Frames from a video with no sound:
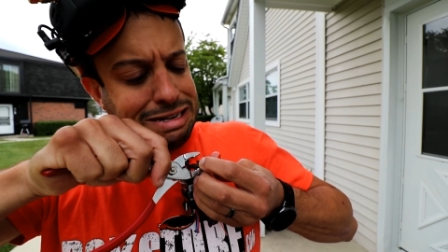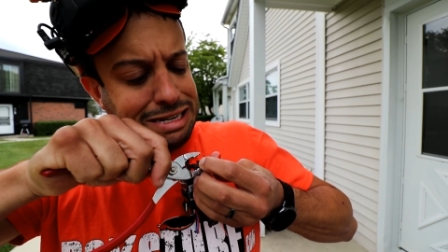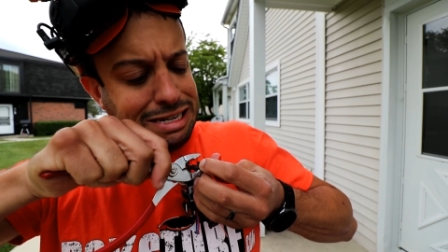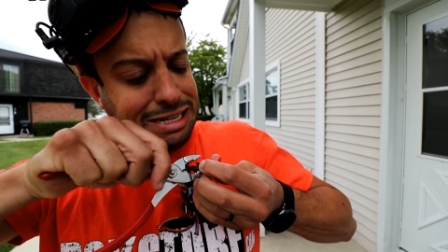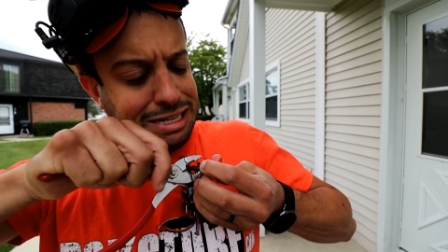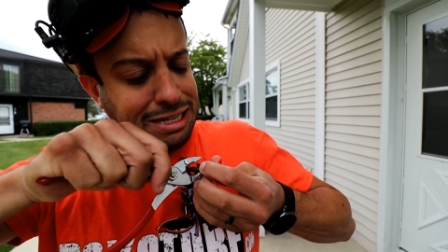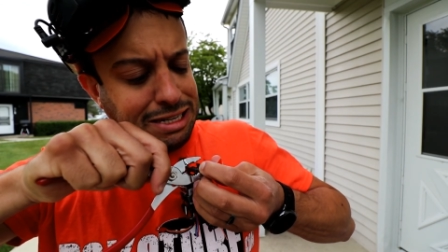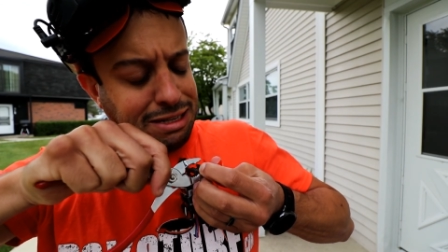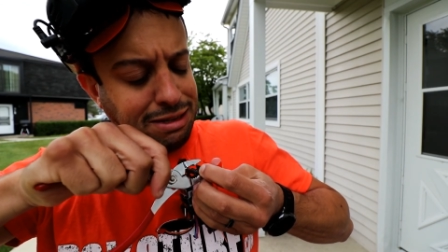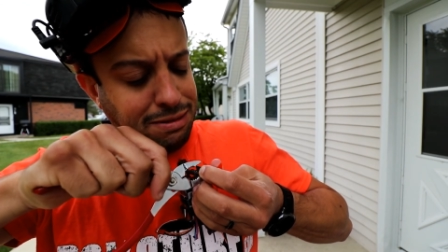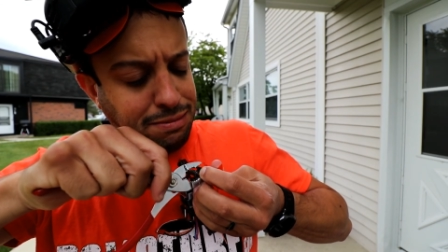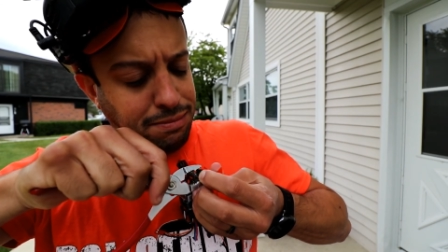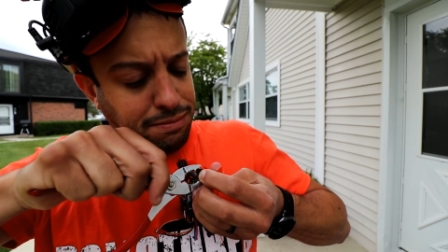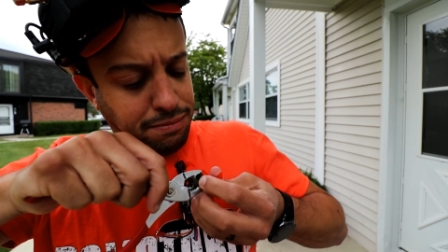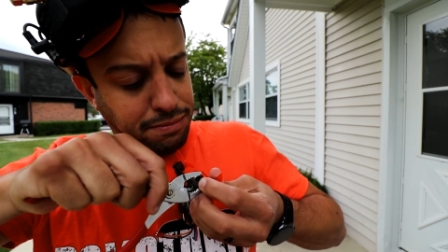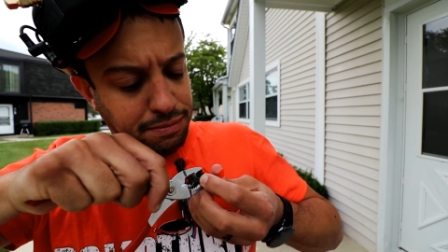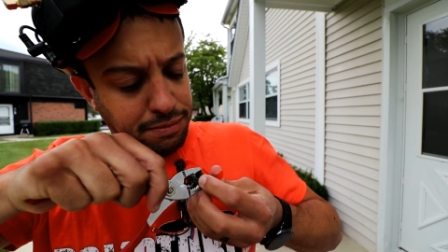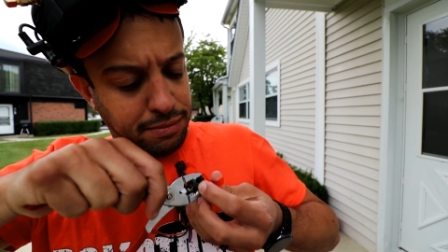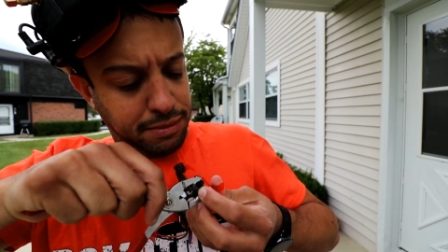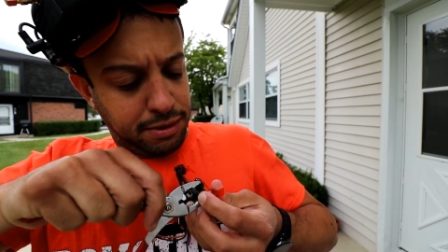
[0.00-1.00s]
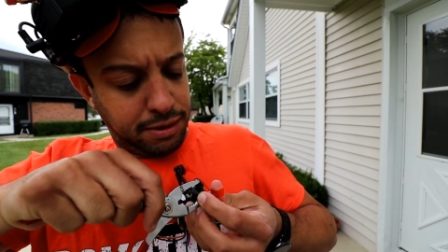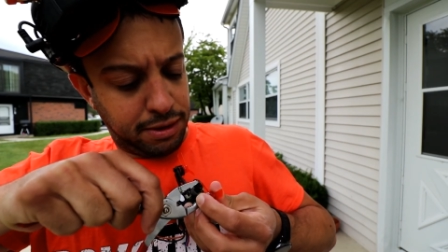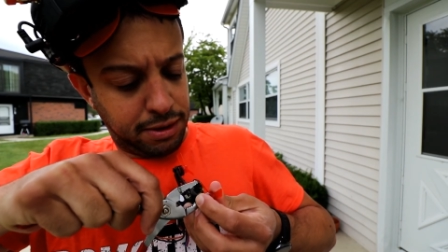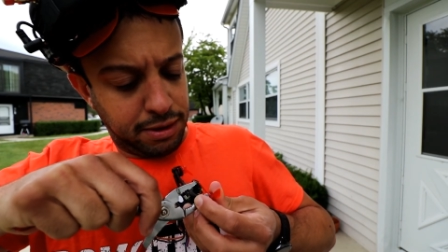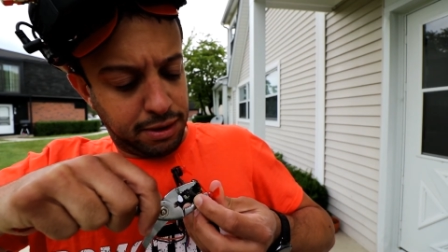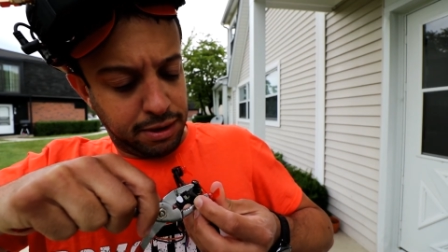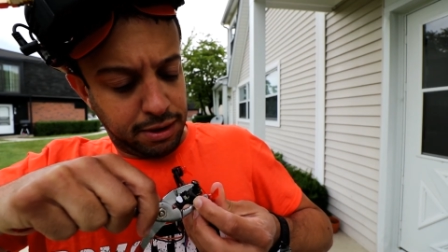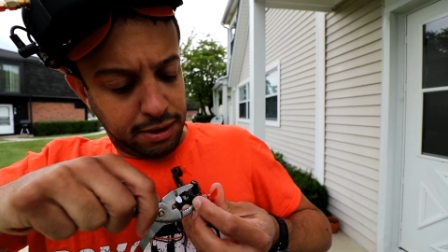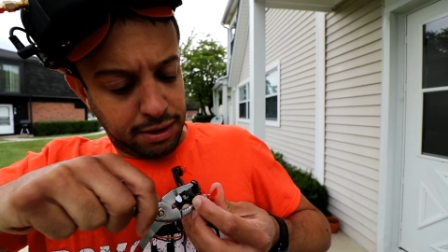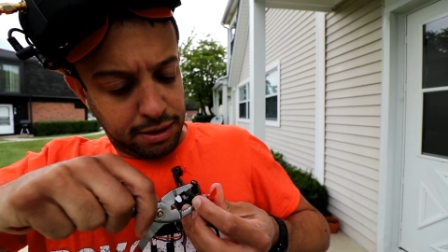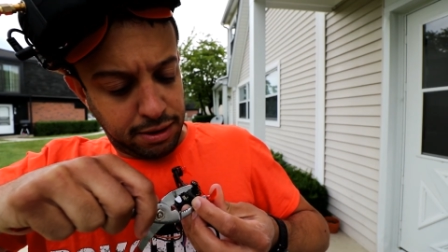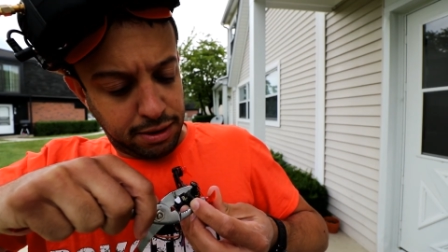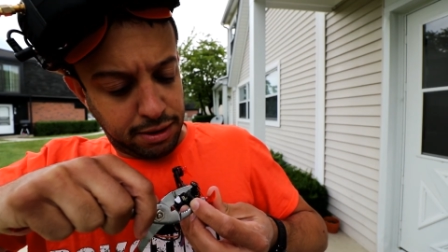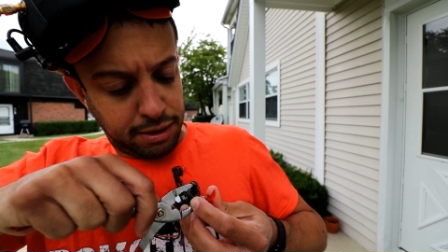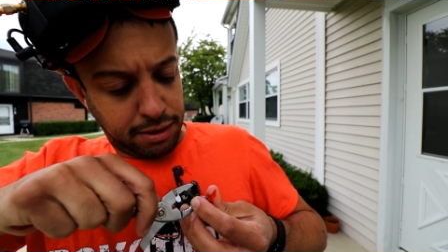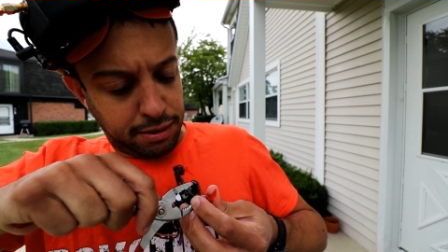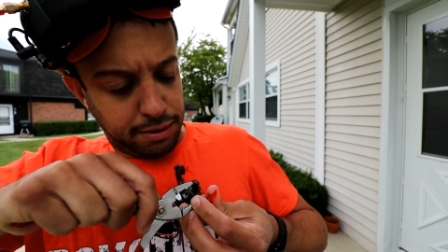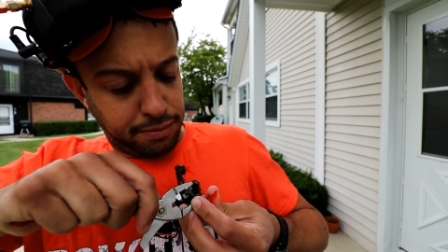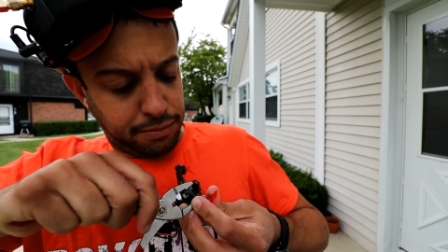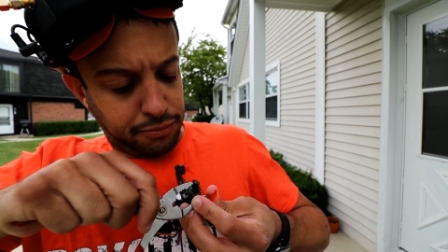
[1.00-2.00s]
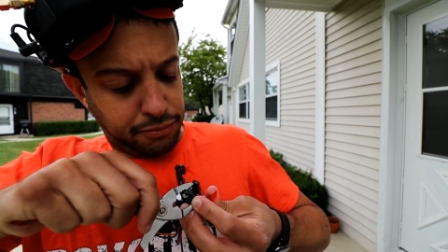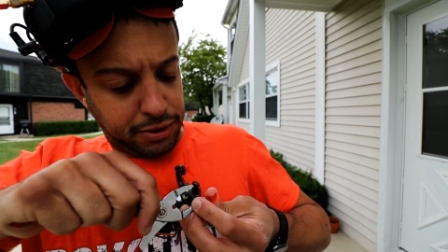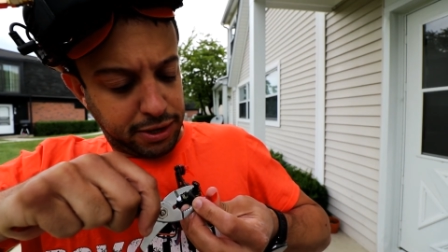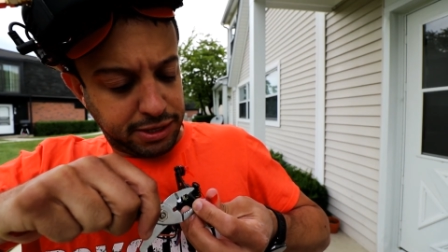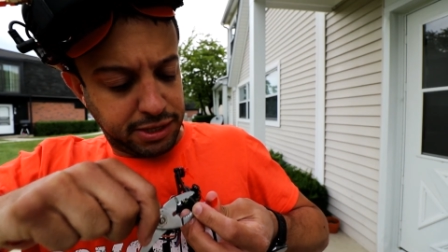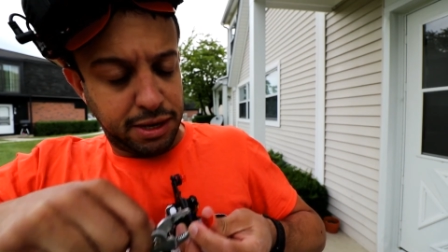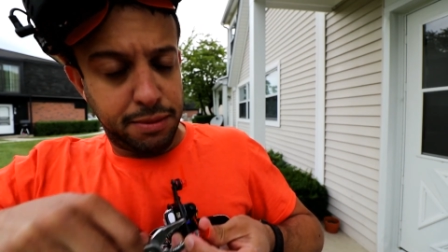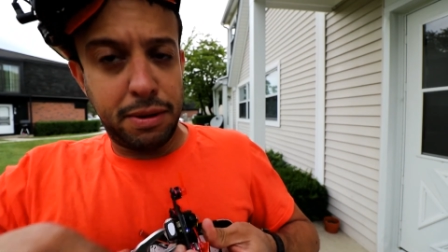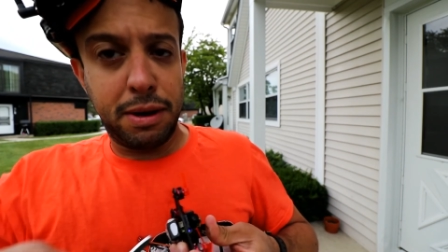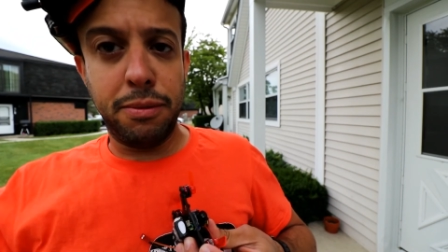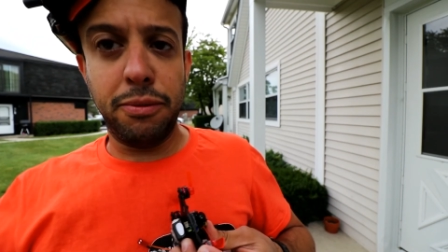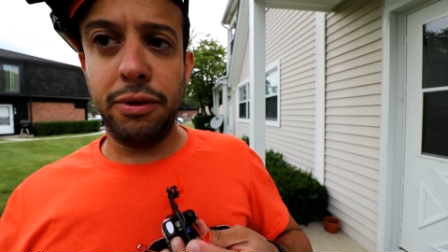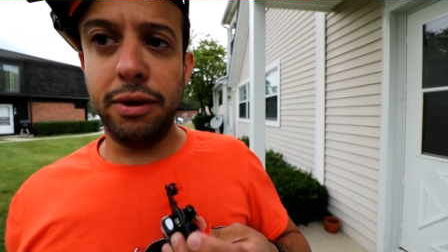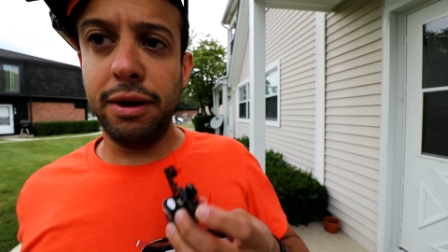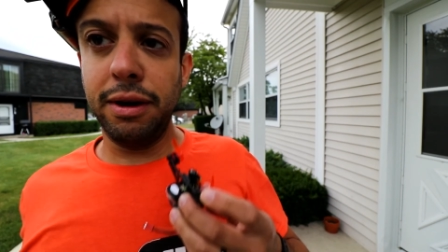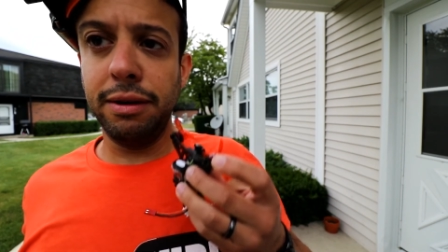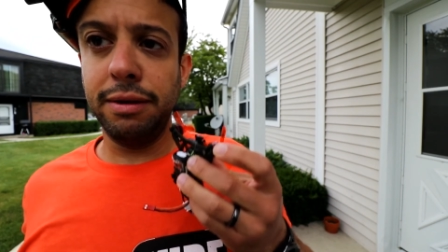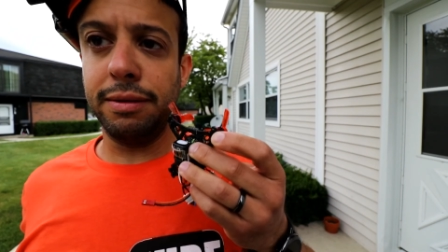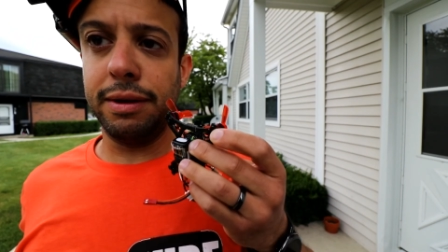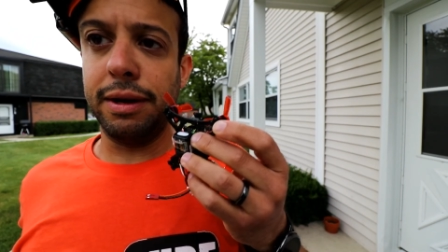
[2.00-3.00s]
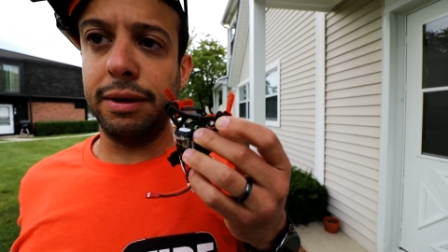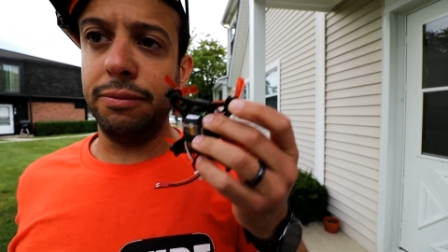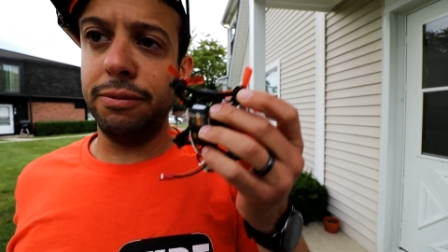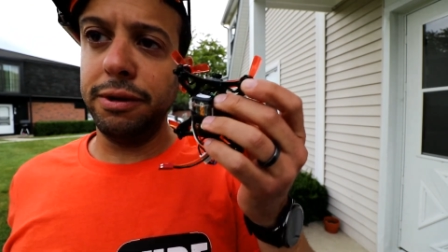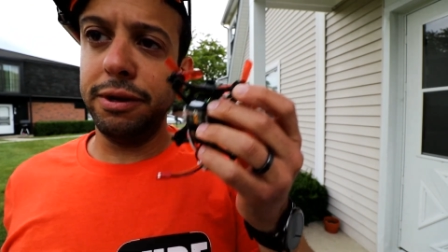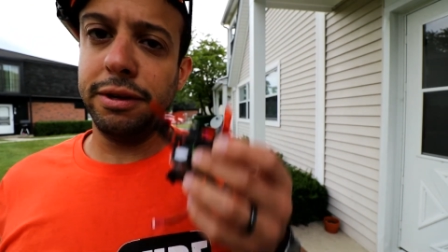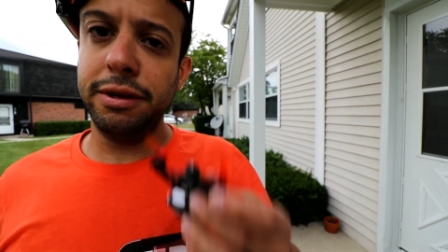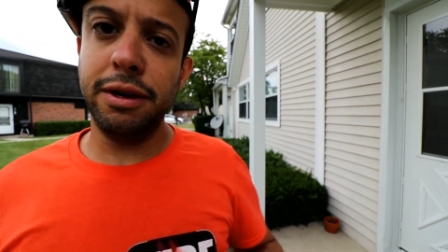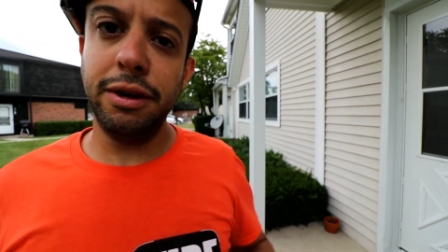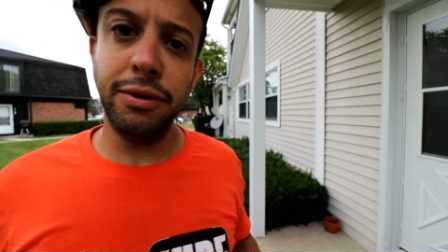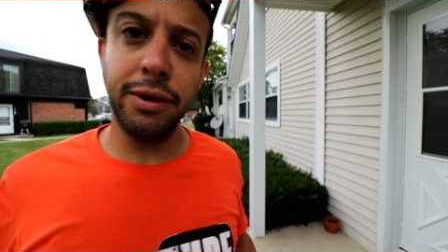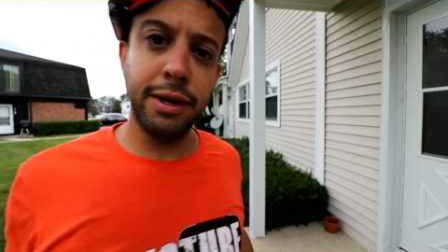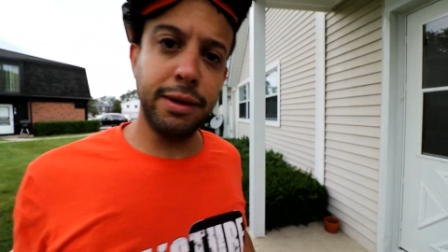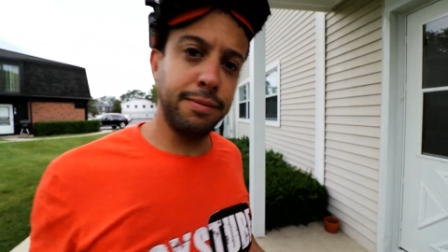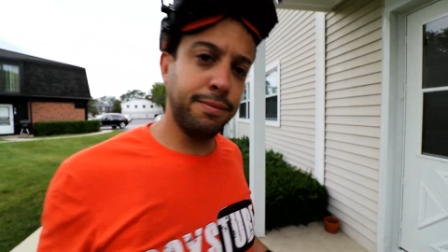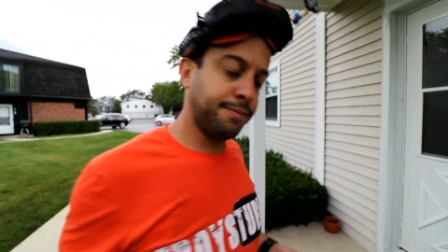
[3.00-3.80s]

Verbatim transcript: And press that bad boy on and we're good to go again.